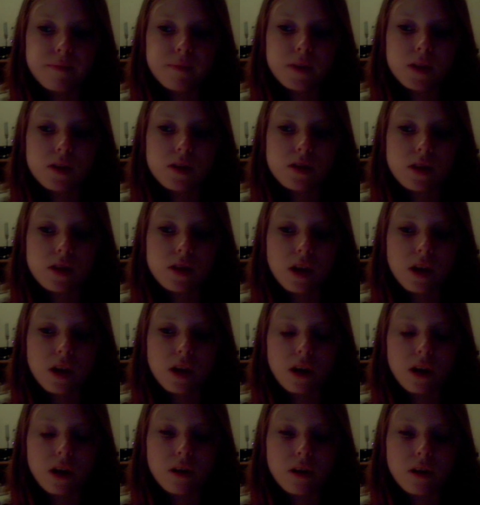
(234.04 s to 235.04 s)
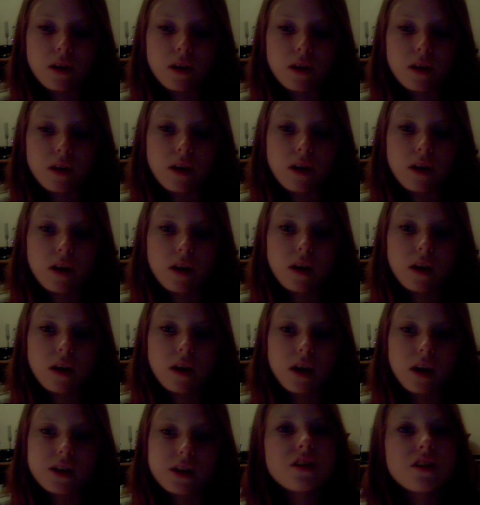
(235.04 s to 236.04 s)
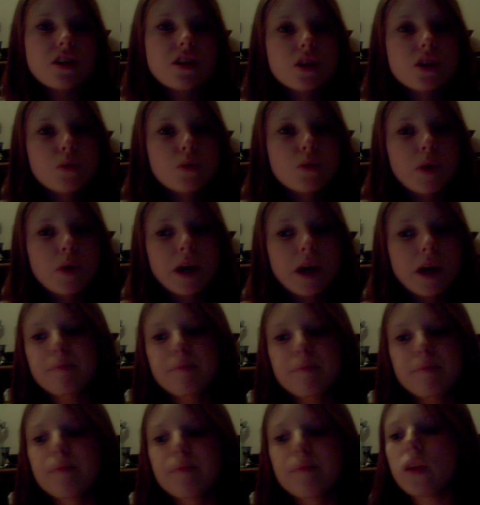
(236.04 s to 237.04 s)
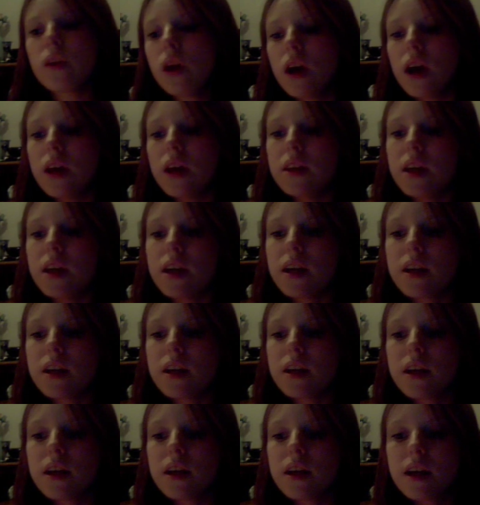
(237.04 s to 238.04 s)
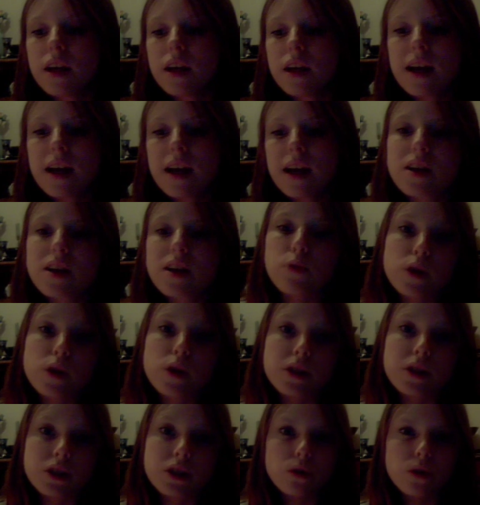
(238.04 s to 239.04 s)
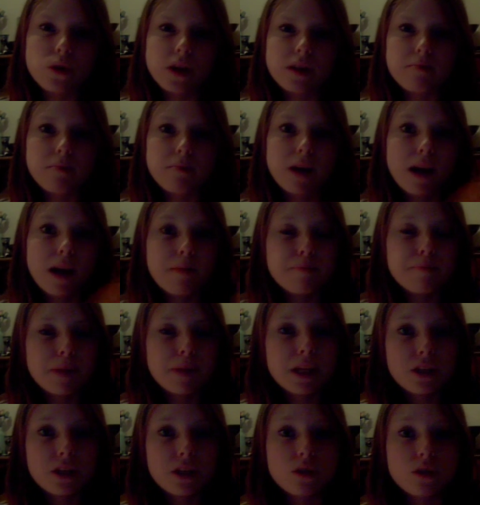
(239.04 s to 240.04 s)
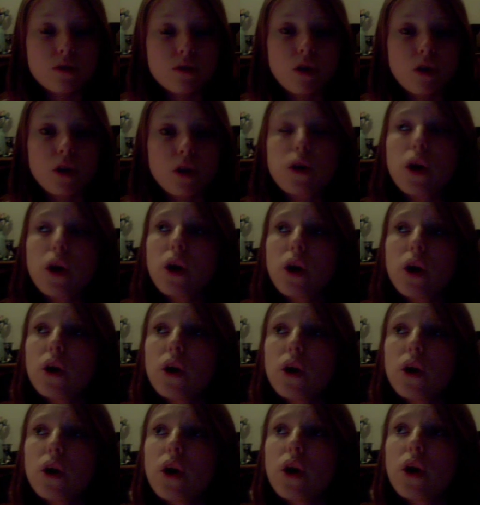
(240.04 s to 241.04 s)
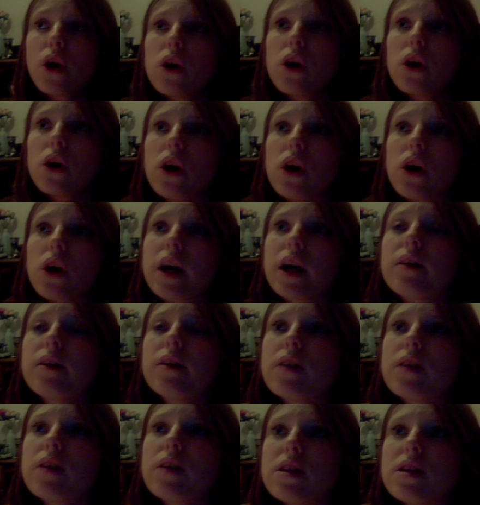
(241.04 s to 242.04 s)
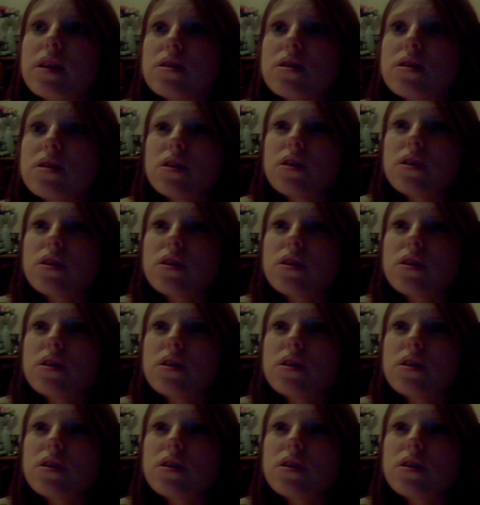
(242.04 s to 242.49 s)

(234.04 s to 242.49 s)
So I turned away, and then as I got more critical and my opinions grew, I then started to